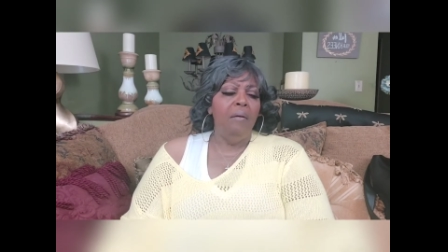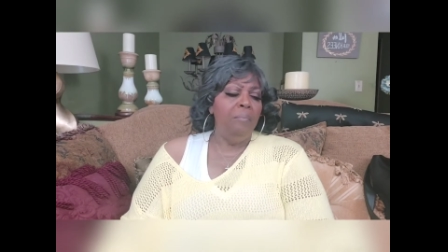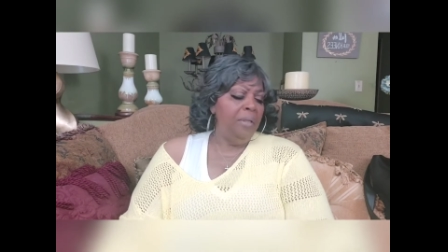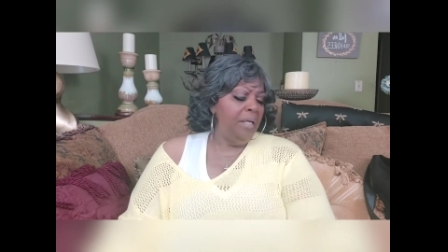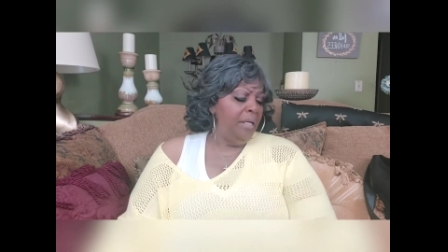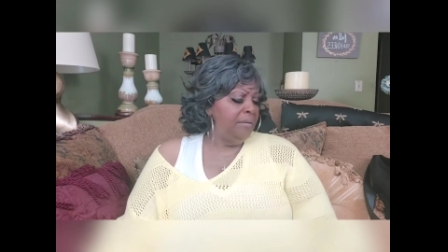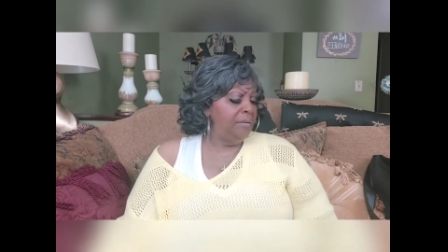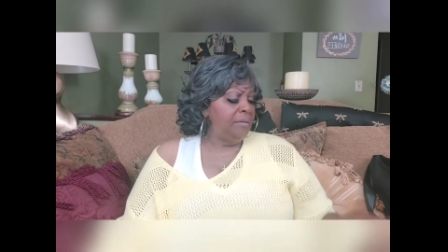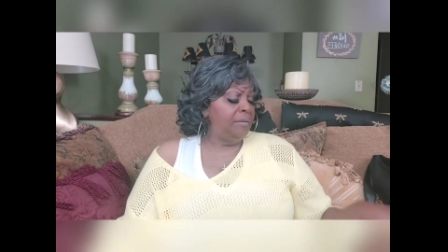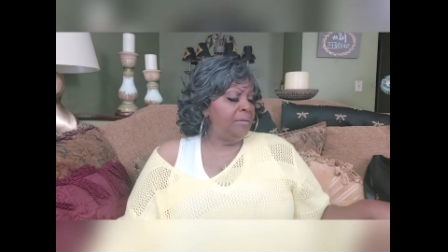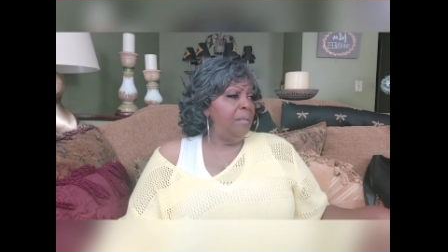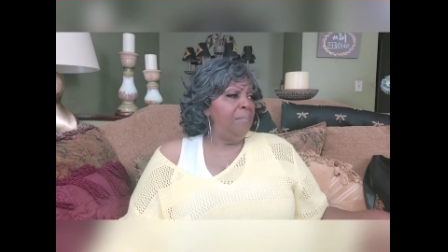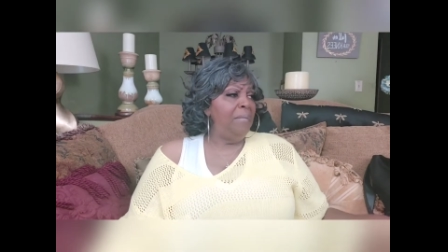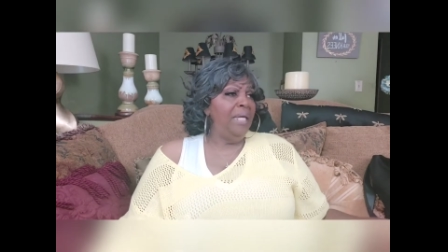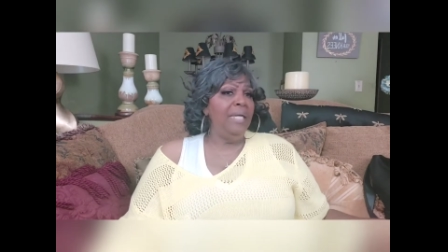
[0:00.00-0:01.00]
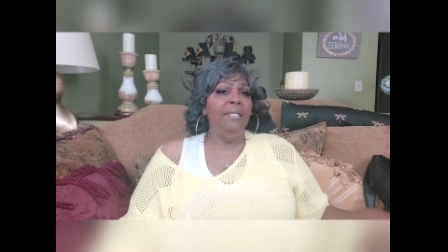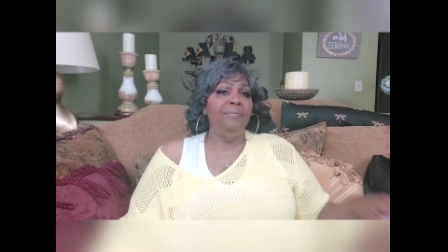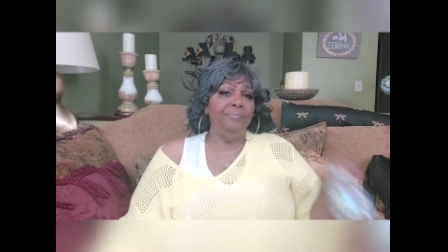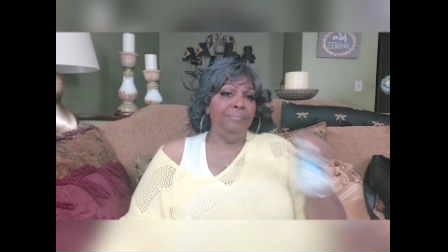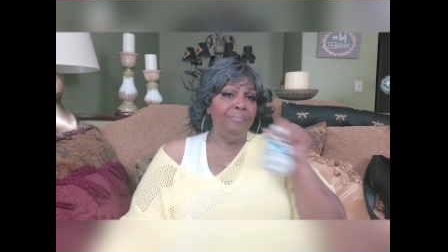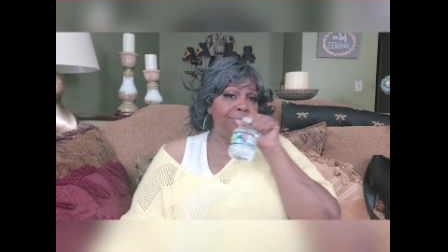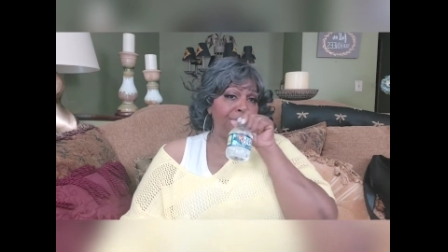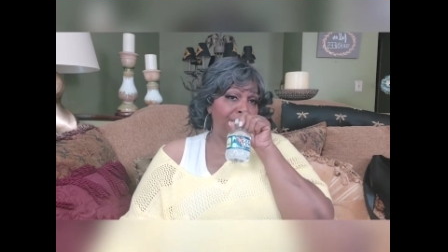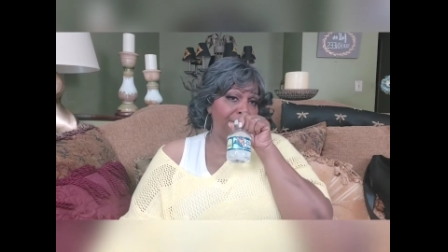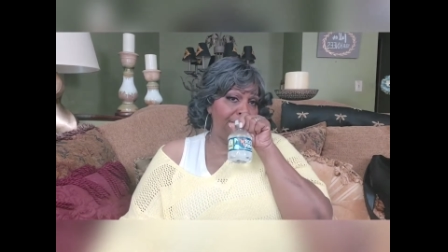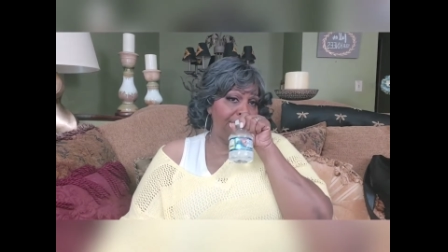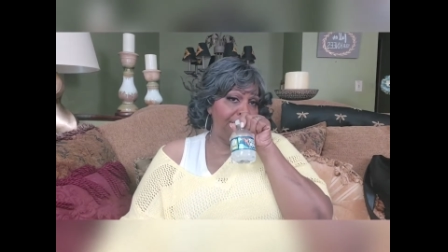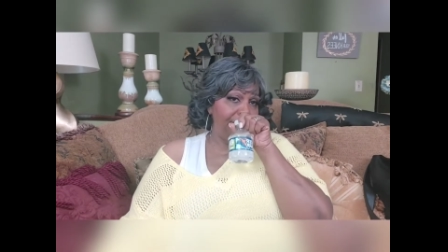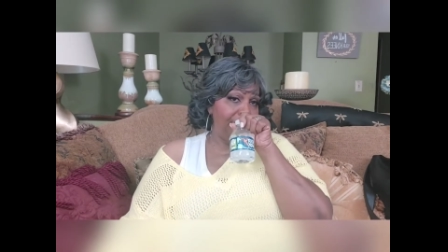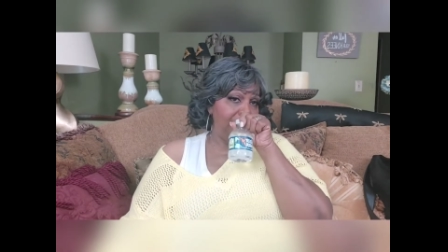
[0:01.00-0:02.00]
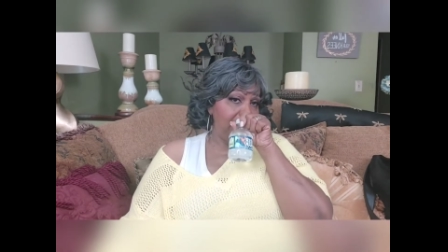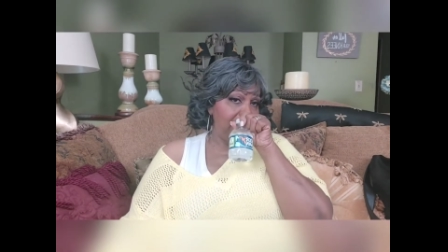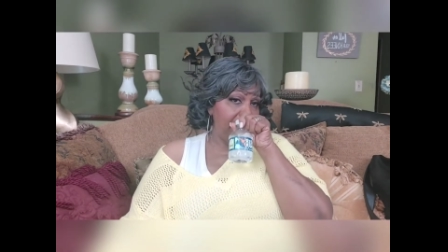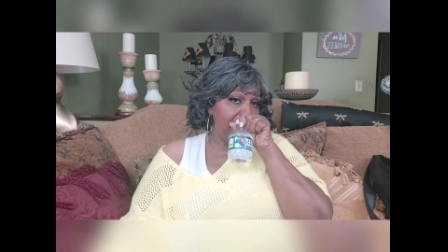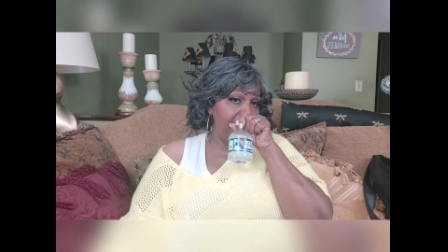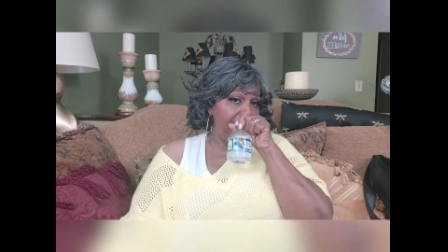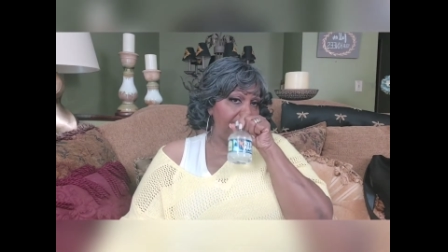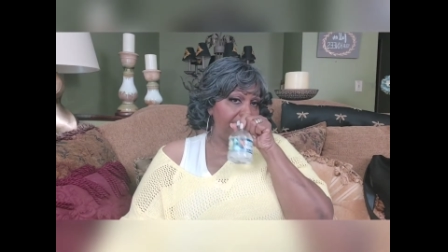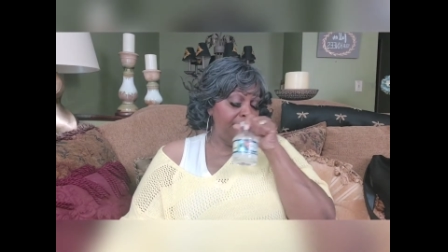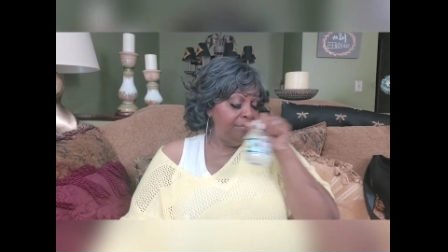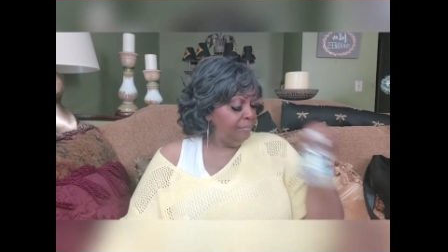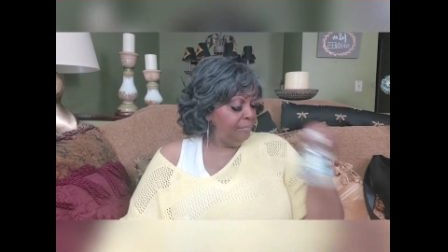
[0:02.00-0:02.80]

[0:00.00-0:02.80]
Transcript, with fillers: But to me, that's the key.